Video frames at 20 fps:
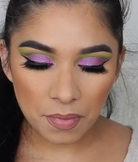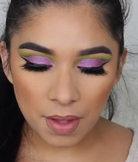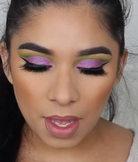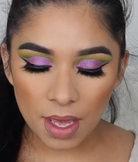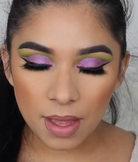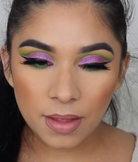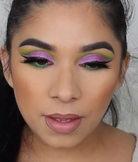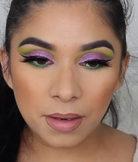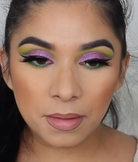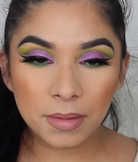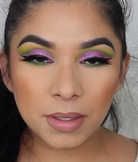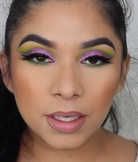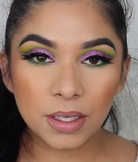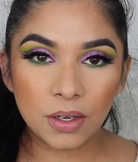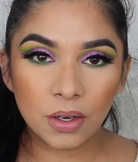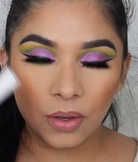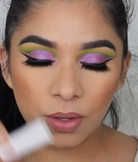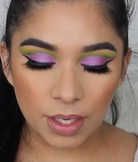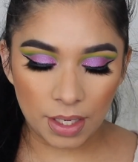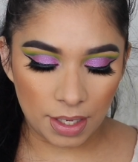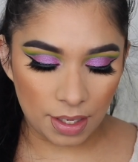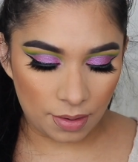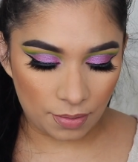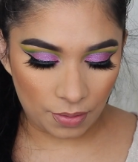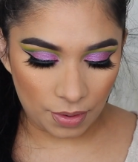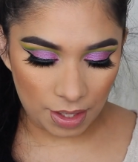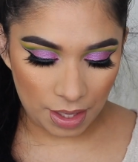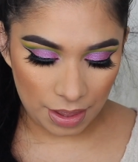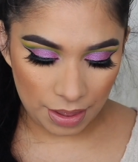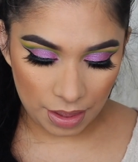And then I'm going to go in
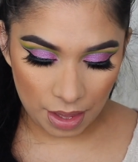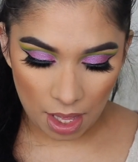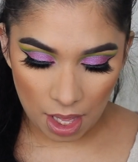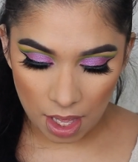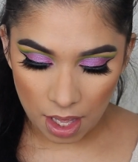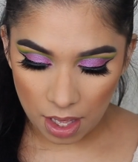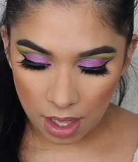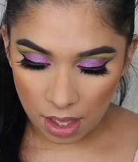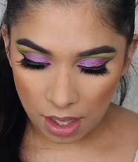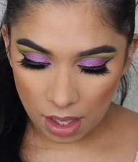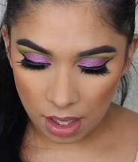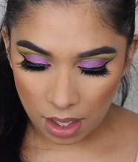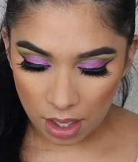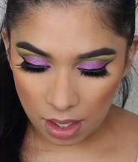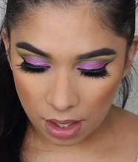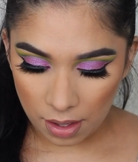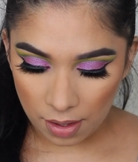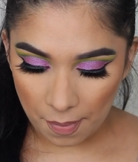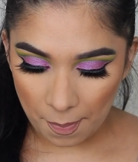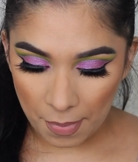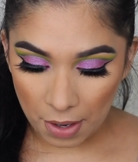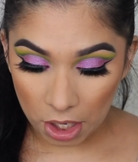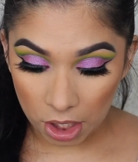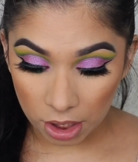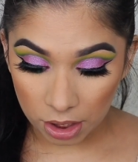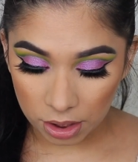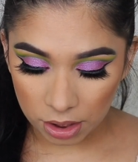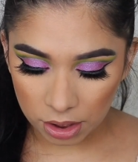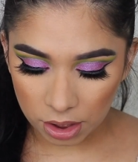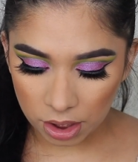with
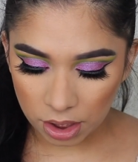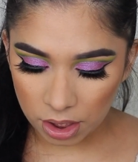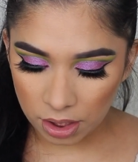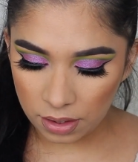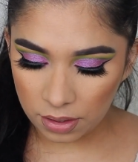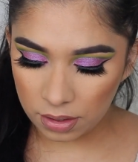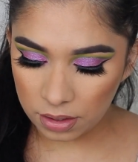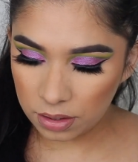Parker.